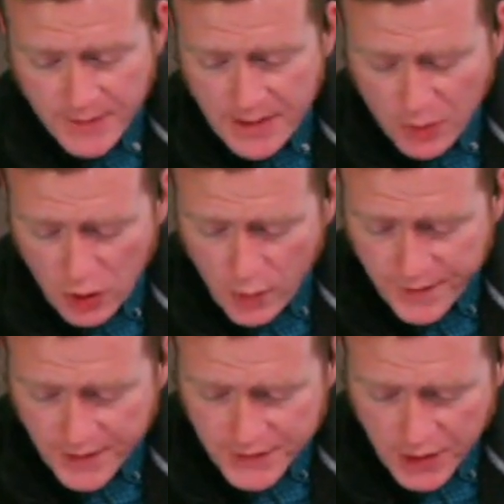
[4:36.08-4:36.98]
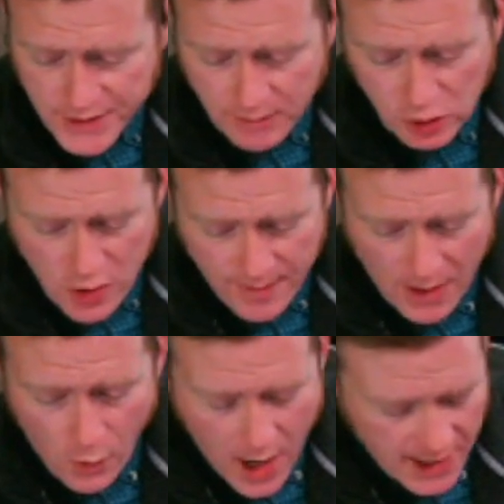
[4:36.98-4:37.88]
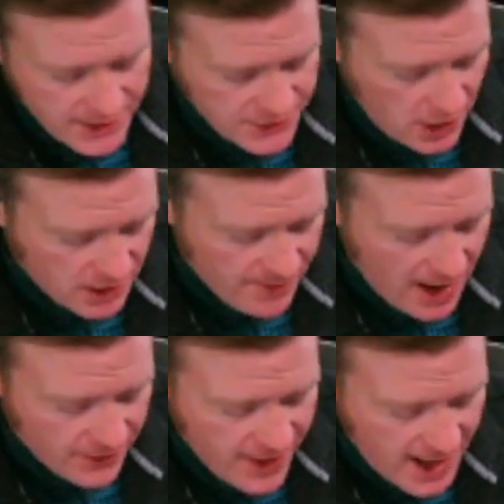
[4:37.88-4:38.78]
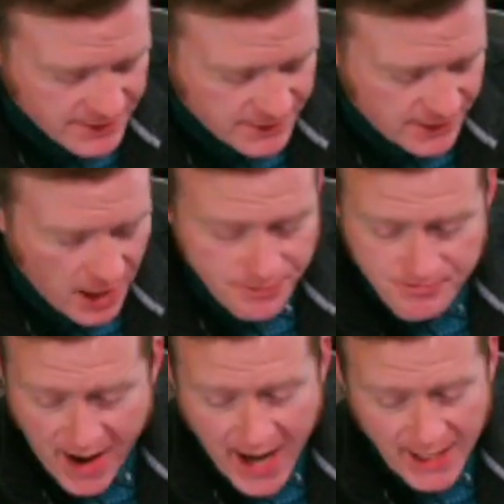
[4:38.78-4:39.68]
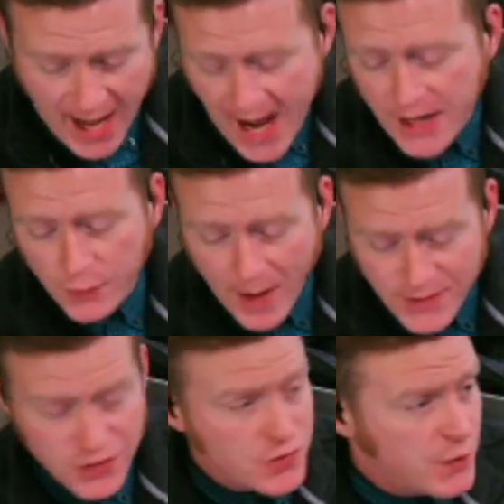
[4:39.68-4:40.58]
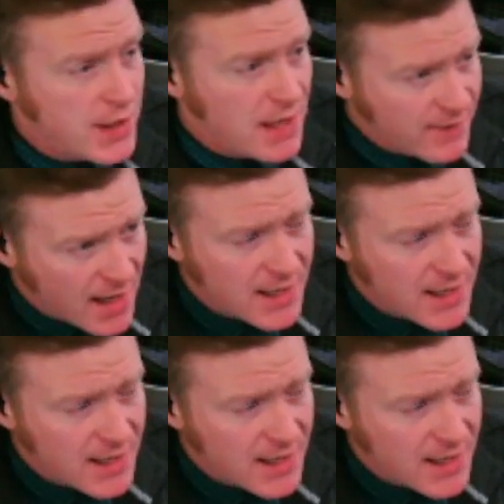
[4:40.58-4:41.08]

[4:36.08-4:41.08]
Adam Niemerg with us on WMAY to talk about that gun ban and registry. And